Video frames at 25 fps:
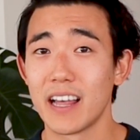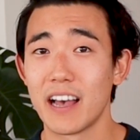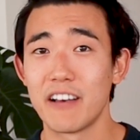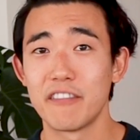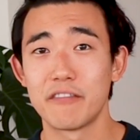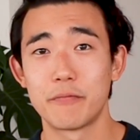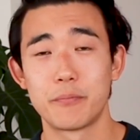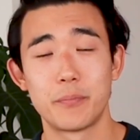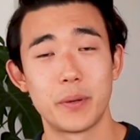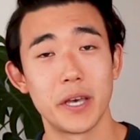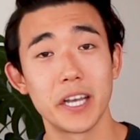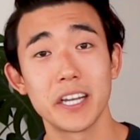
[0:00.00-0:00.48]

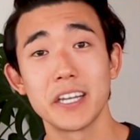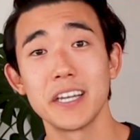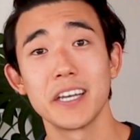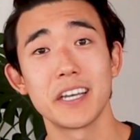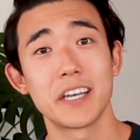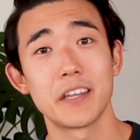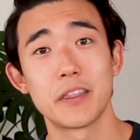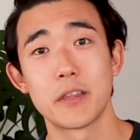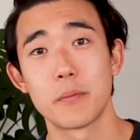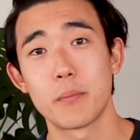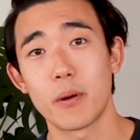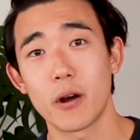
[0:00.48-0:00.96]
have
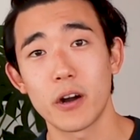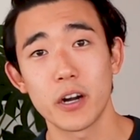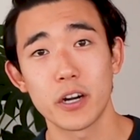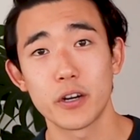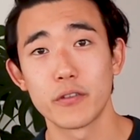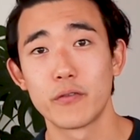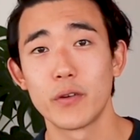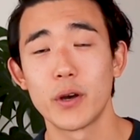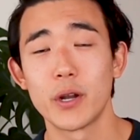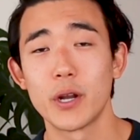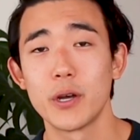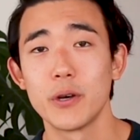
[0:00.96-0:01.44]
picnic in the park
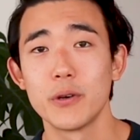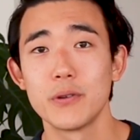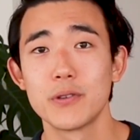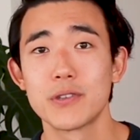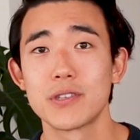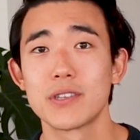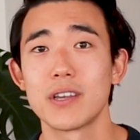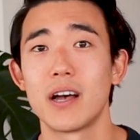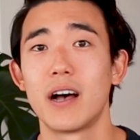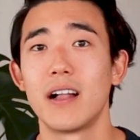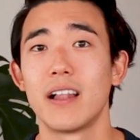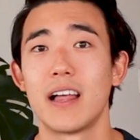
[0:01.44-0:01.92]

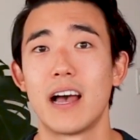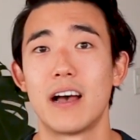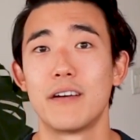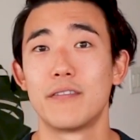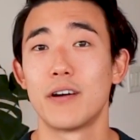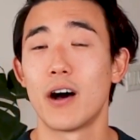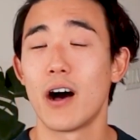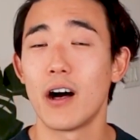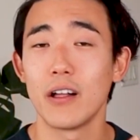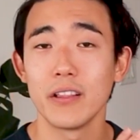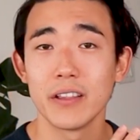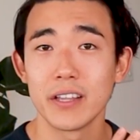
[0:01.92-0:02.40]
photos, I'll have
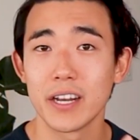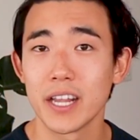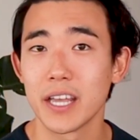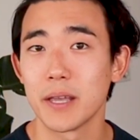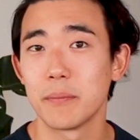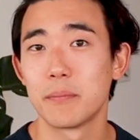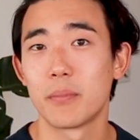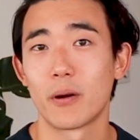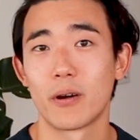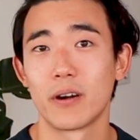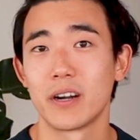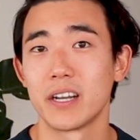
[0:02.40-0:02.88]
holiday
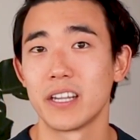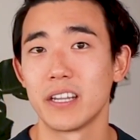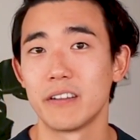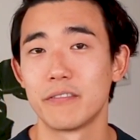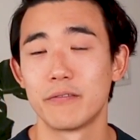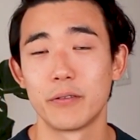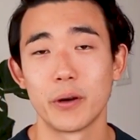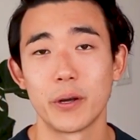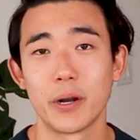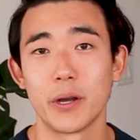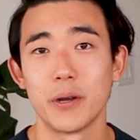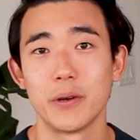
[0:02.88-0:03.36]
party
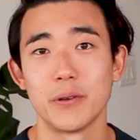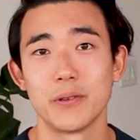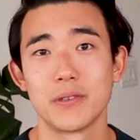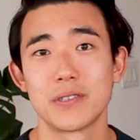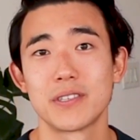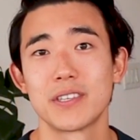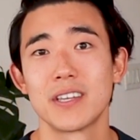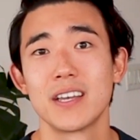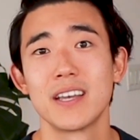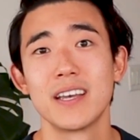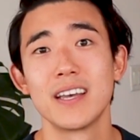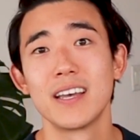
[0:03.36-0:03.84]

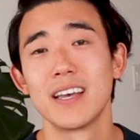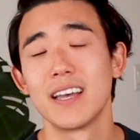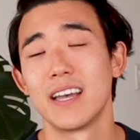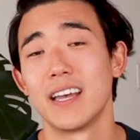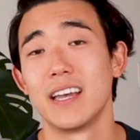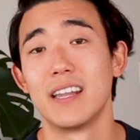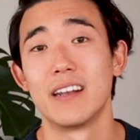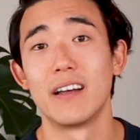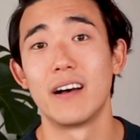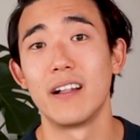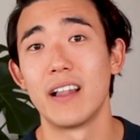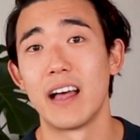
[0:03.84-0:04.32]
photos,
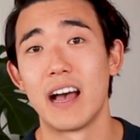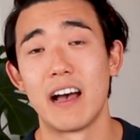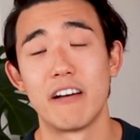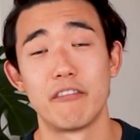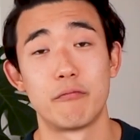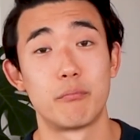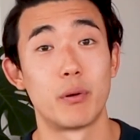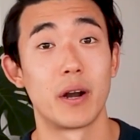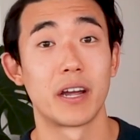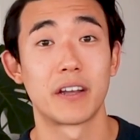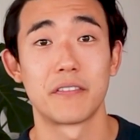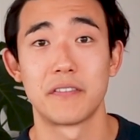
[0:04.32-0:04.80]
and I'll
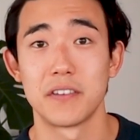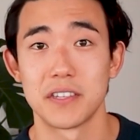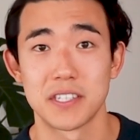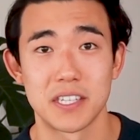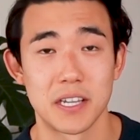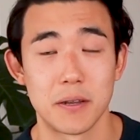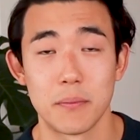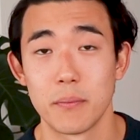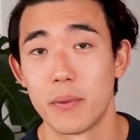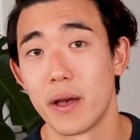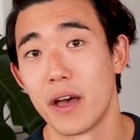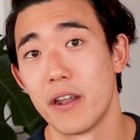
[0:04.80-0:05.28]
have breakfast
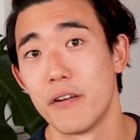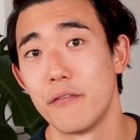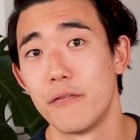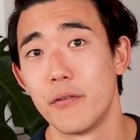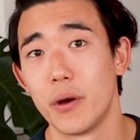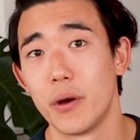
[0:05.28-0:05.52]
in bed